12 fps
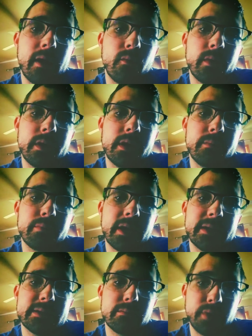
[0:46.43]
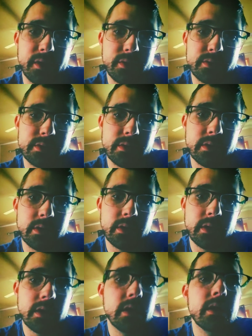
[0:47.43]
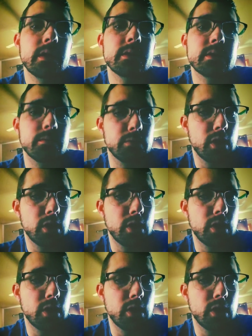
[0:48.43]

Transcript: We played some brothers, some